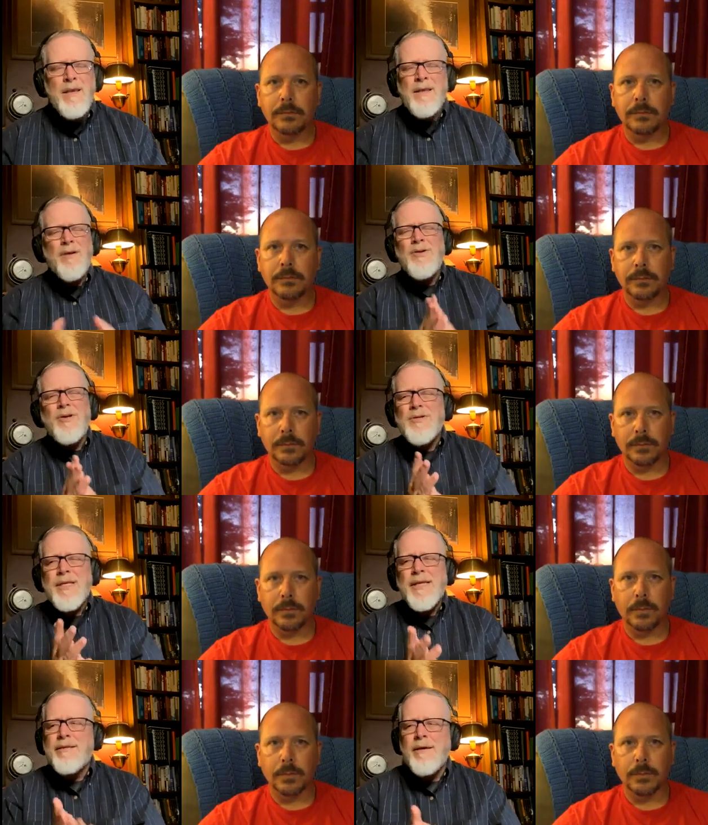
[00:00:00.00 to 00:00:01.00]
Speaker 1: you know,
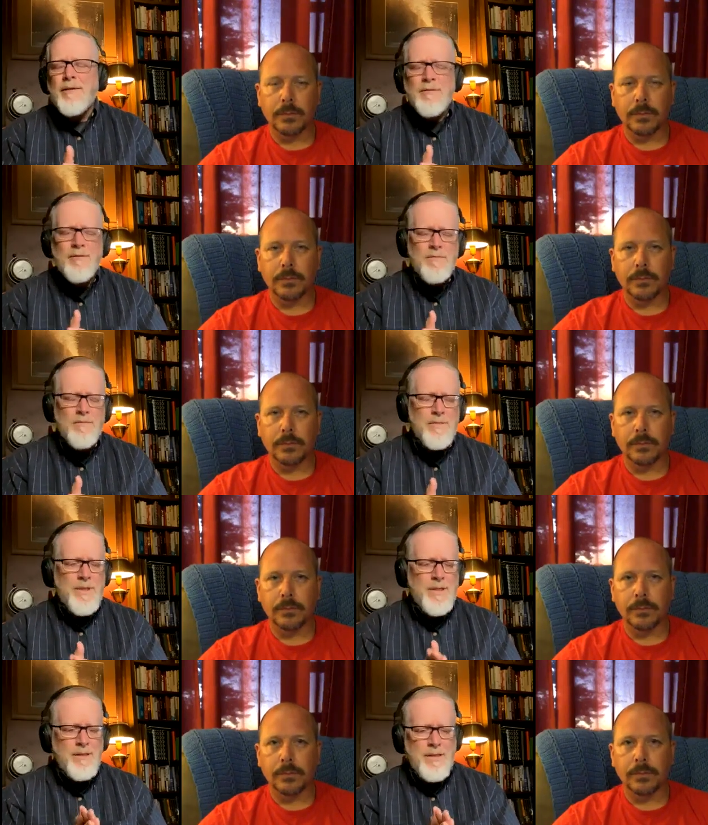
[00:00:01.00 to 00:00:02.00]
using the,
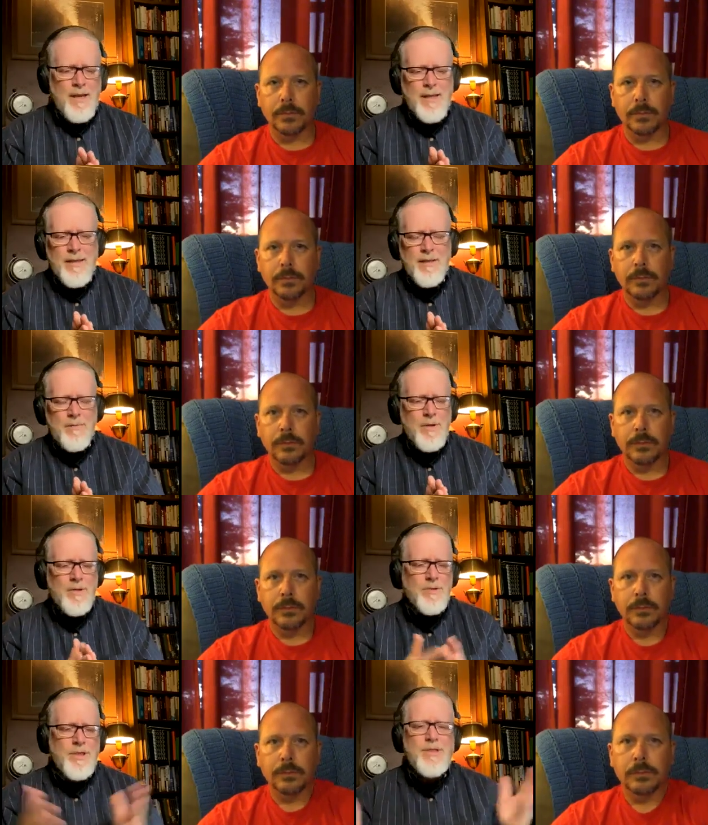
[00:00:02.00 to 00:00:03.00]
the, the idea,
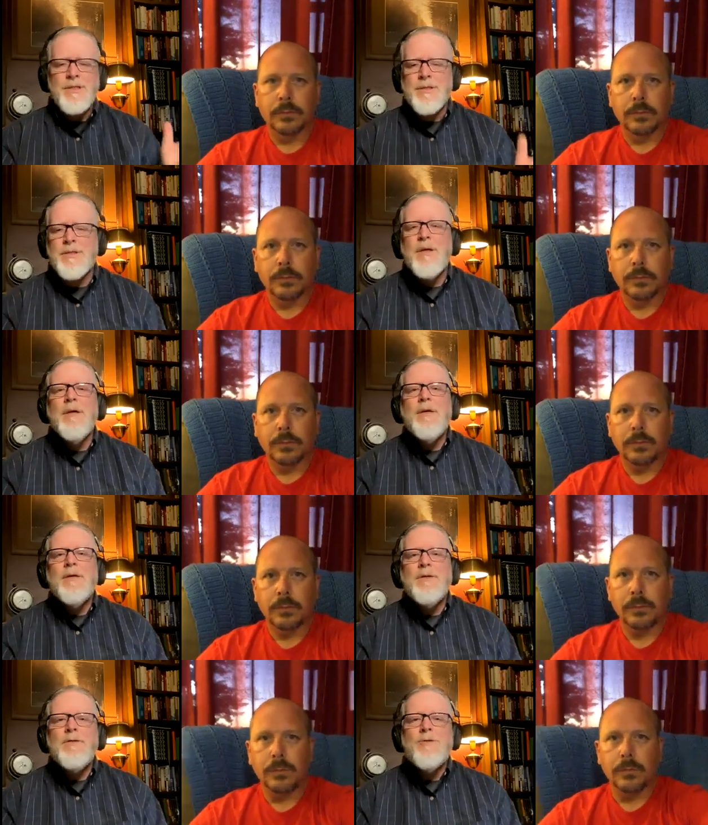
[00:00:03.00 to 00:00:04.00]
well, Jesus
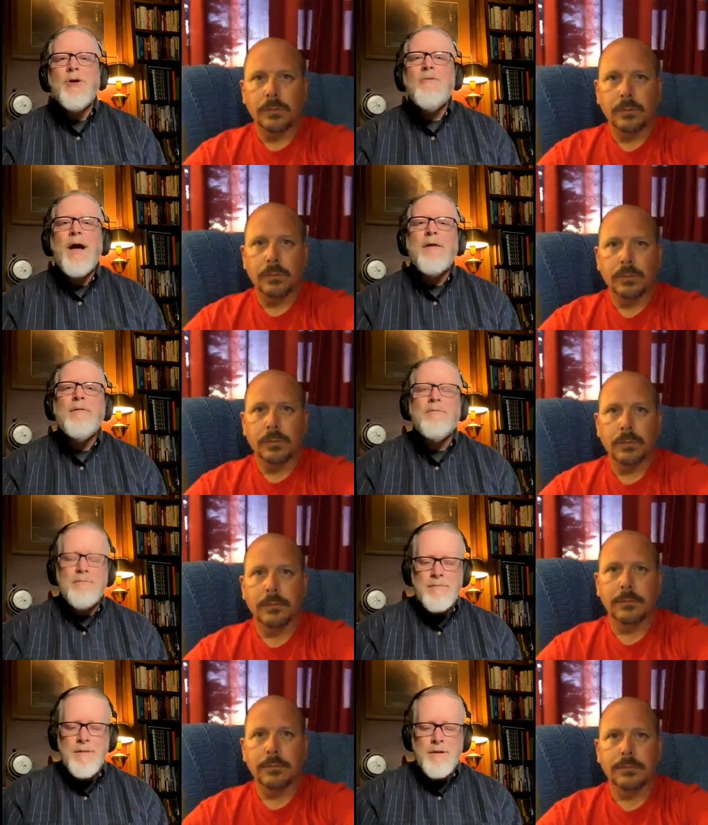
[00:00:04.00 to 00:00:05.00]
drove out,
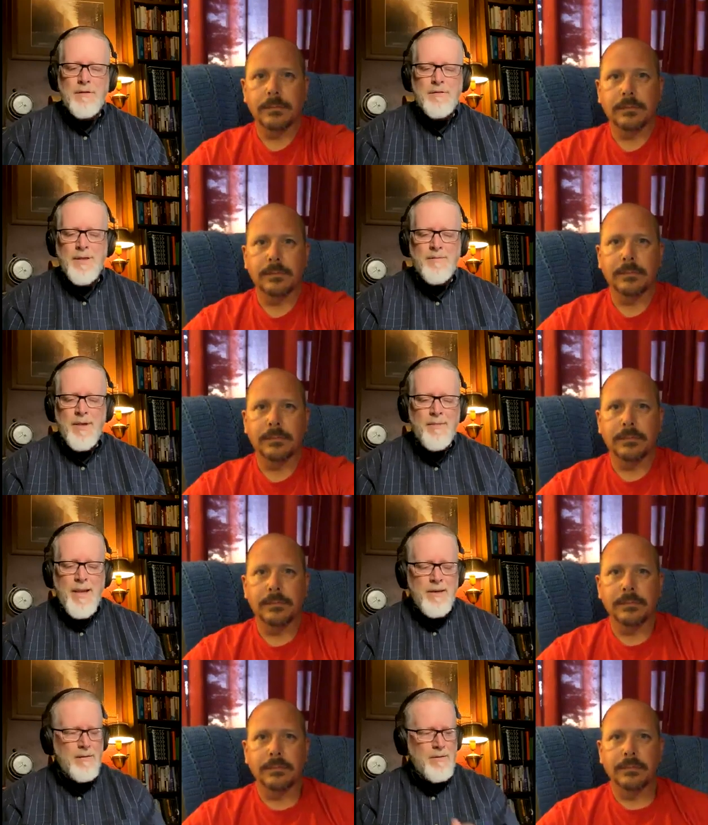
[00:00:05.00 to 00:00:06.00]
you know, he, he
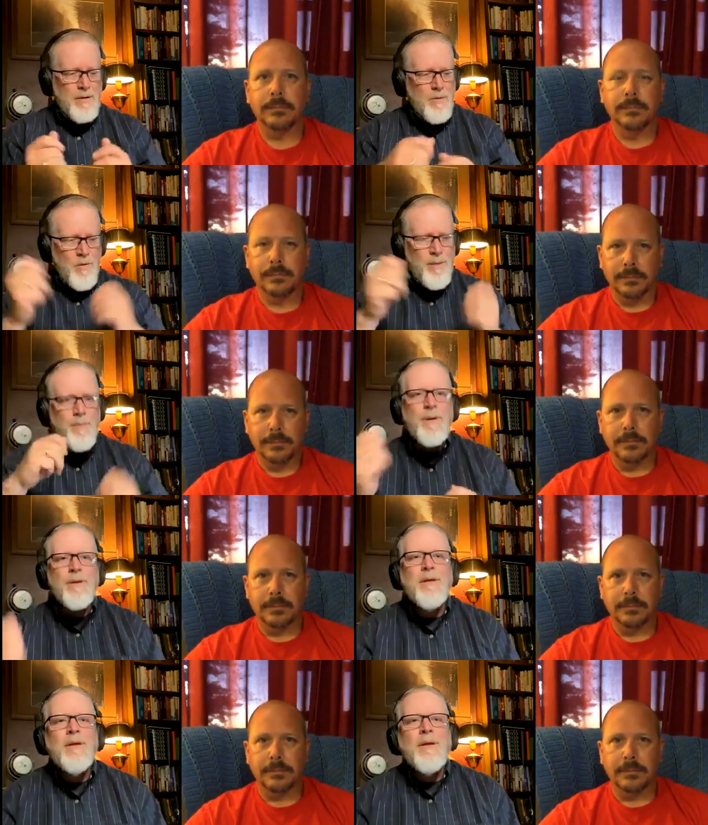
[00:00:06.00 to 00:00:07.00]
made a, a whip
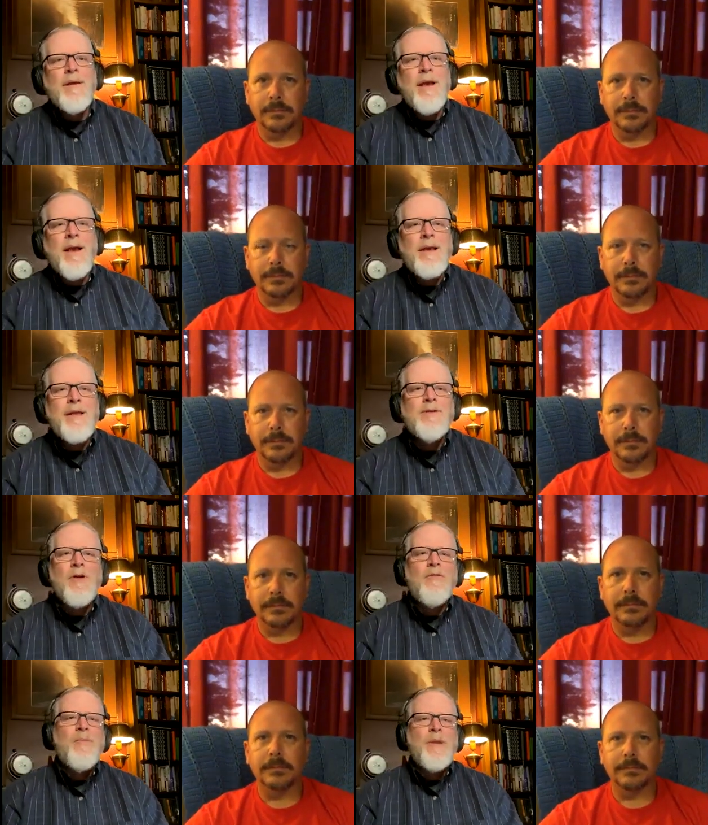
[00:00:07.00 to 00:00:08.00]
and he
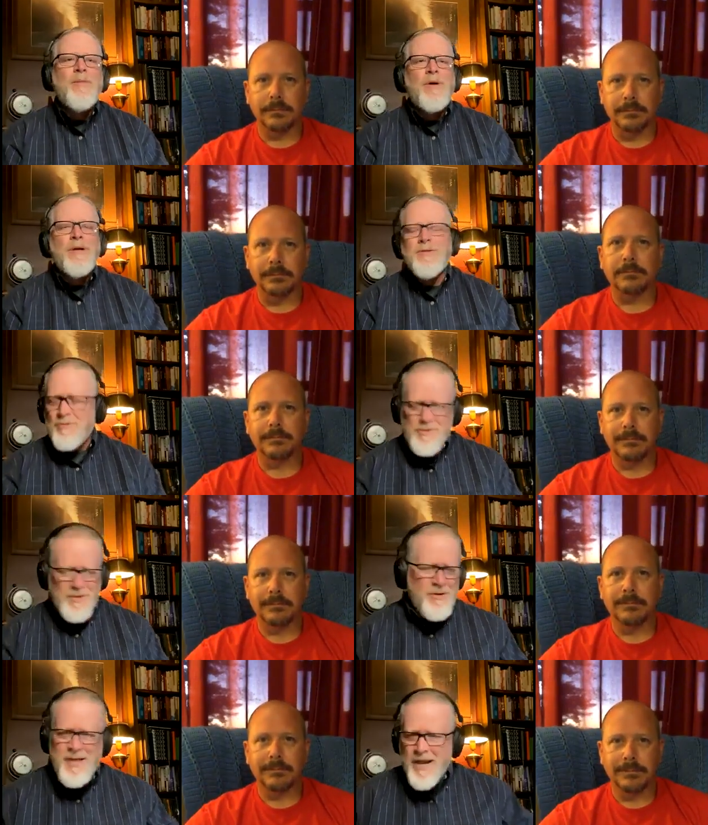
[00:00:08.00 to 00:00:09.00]
drove people like tur-
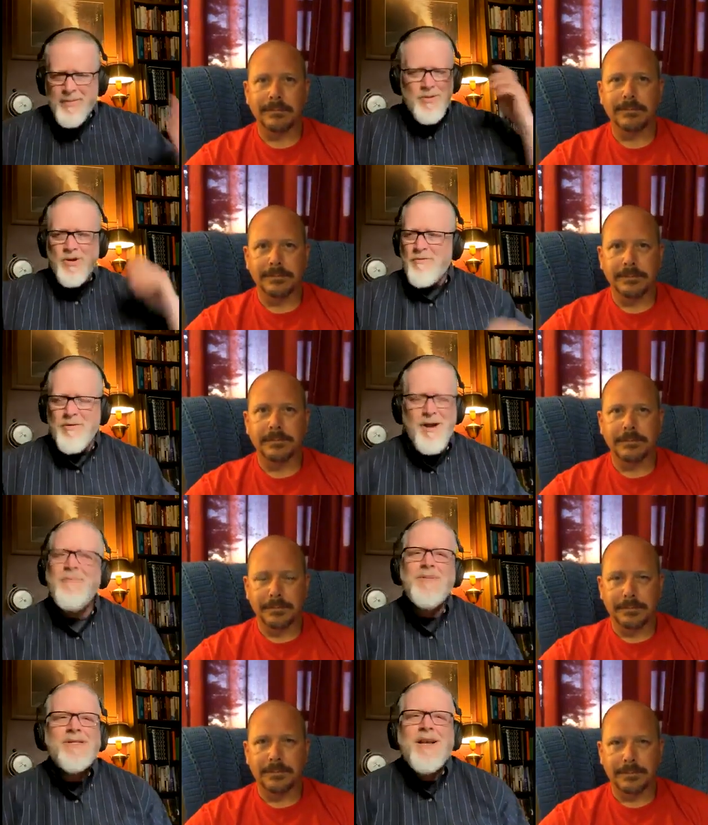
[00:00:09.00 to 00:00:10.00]
turned tables over.
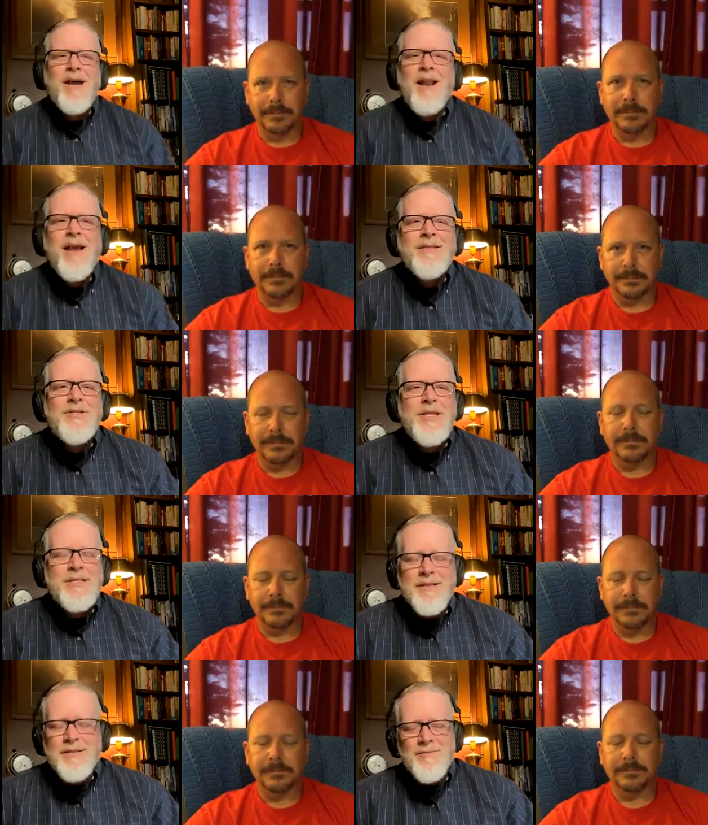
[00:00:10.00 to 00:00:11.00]
I'm just kind of like
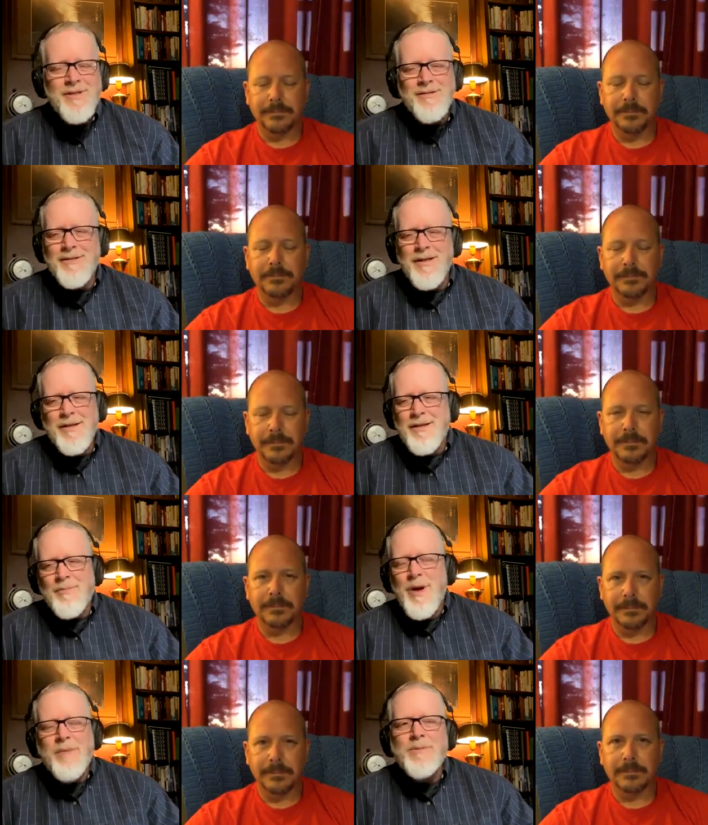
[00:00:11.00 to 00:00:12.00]
Jesus. Well,
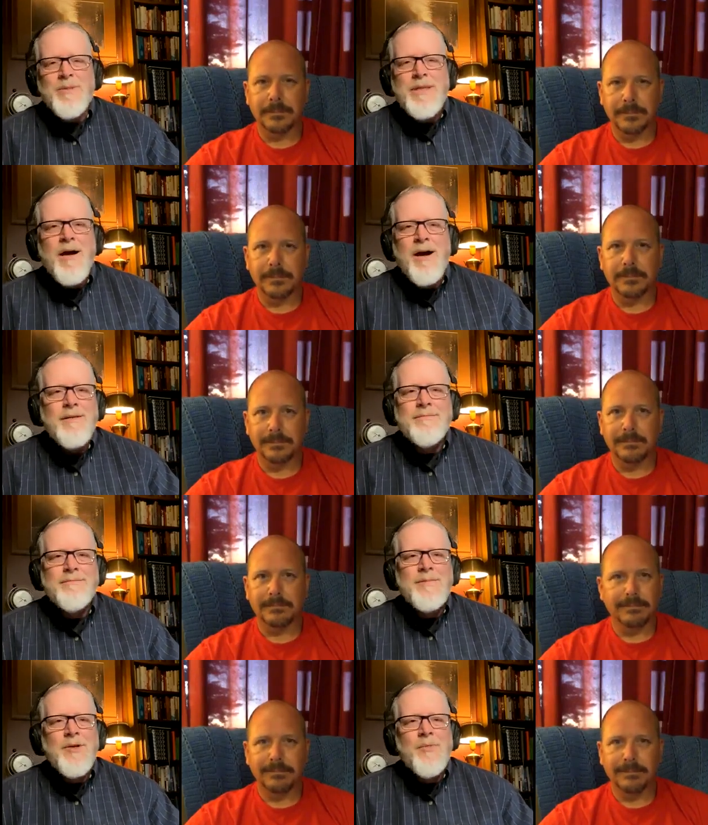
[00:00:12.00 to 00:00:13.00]
probably not.
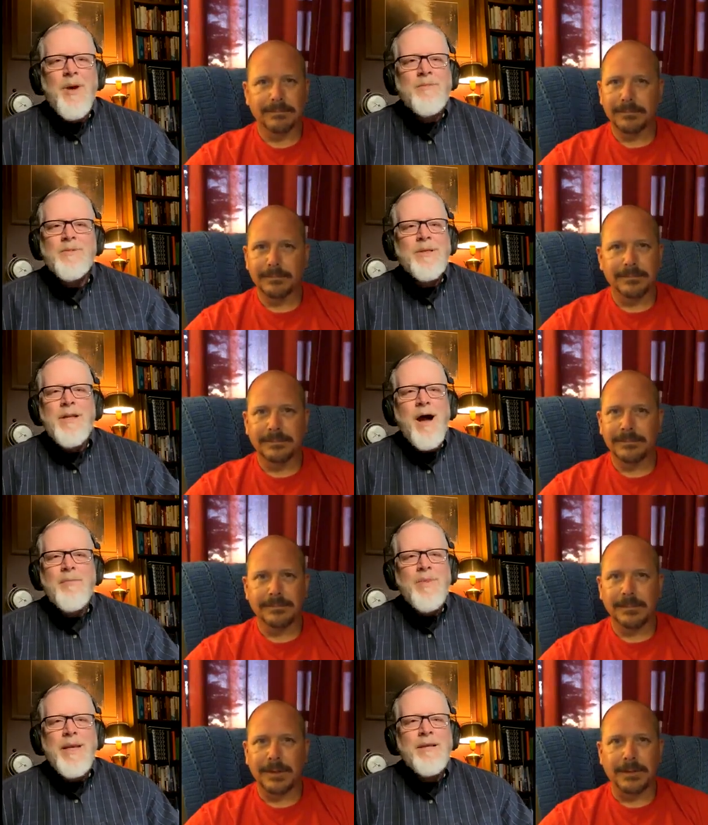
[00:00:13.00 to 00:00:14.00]
You're probably
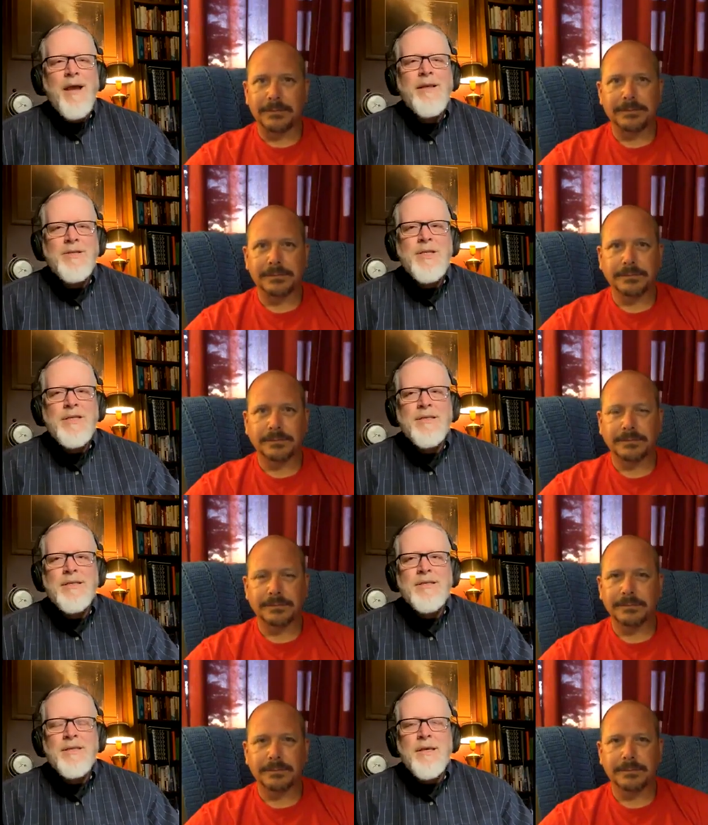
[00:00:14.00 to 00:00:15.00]
not being like
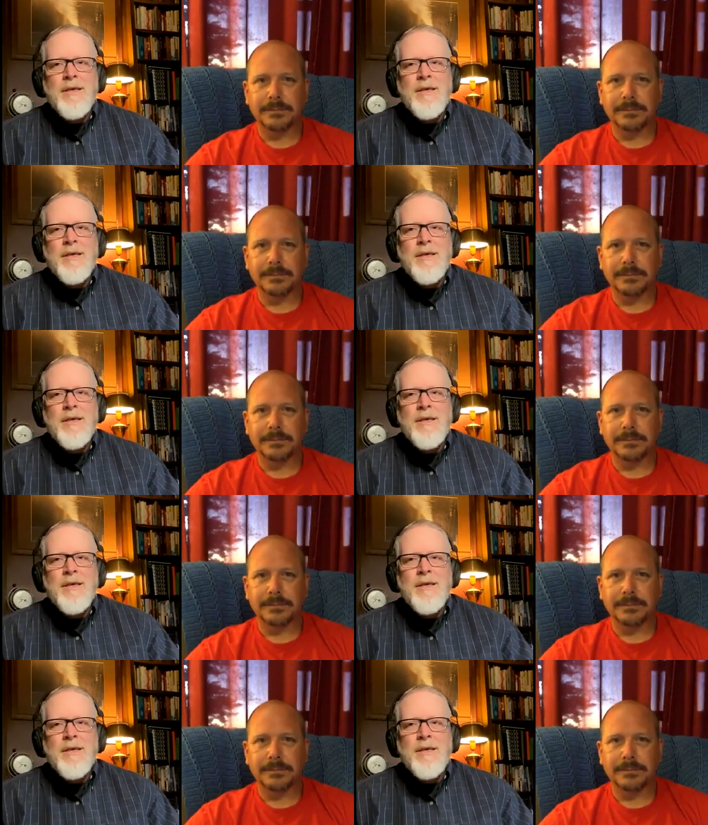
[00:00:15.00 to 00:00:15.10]
Jesus.